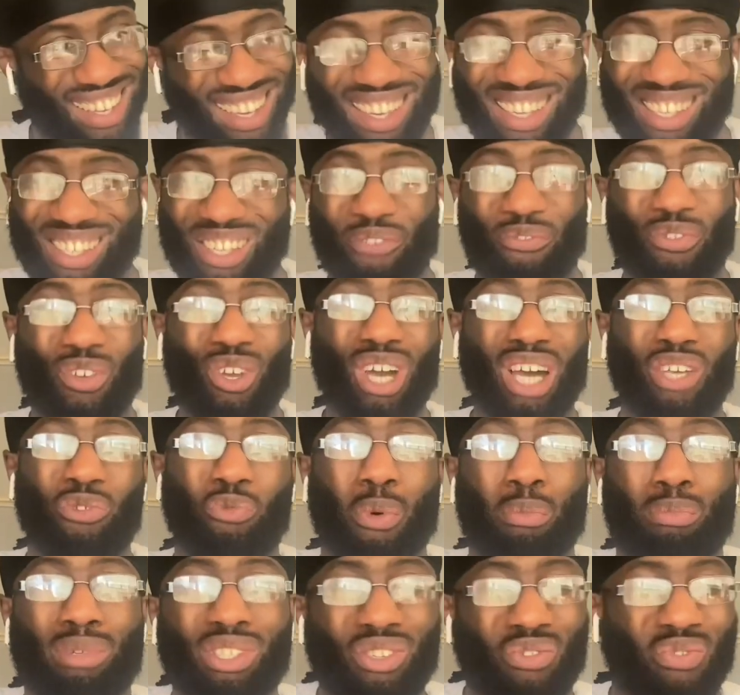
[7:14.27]
So if you guys
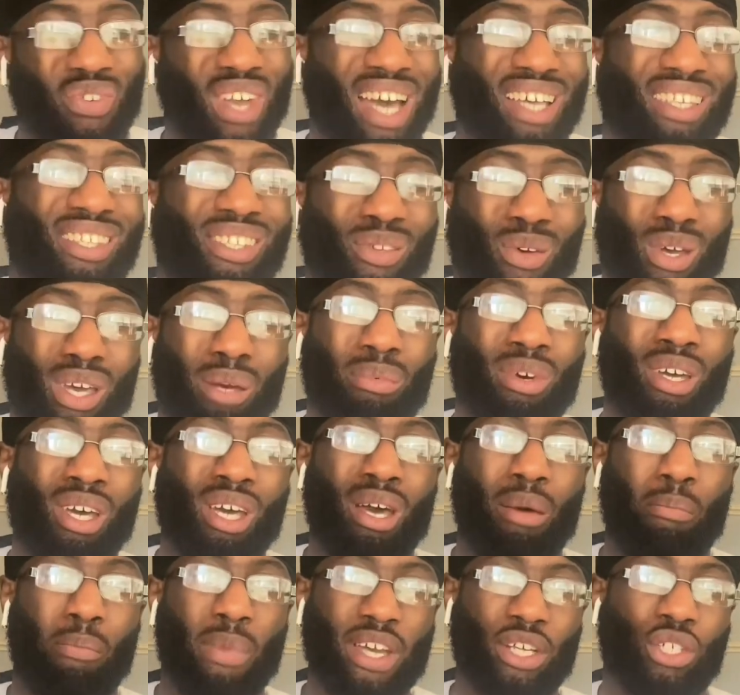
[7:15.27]
want me to react to him,
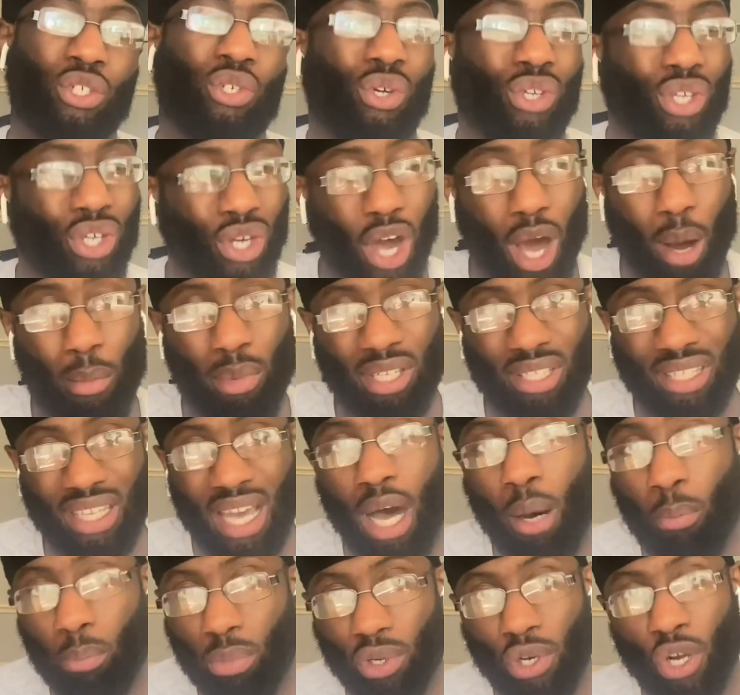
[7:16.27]
make sure you comment
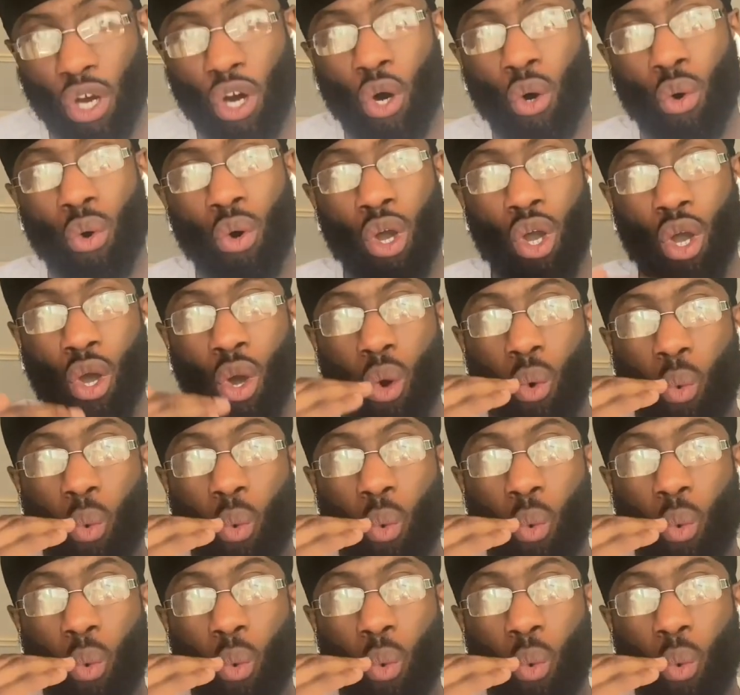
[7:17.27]
down below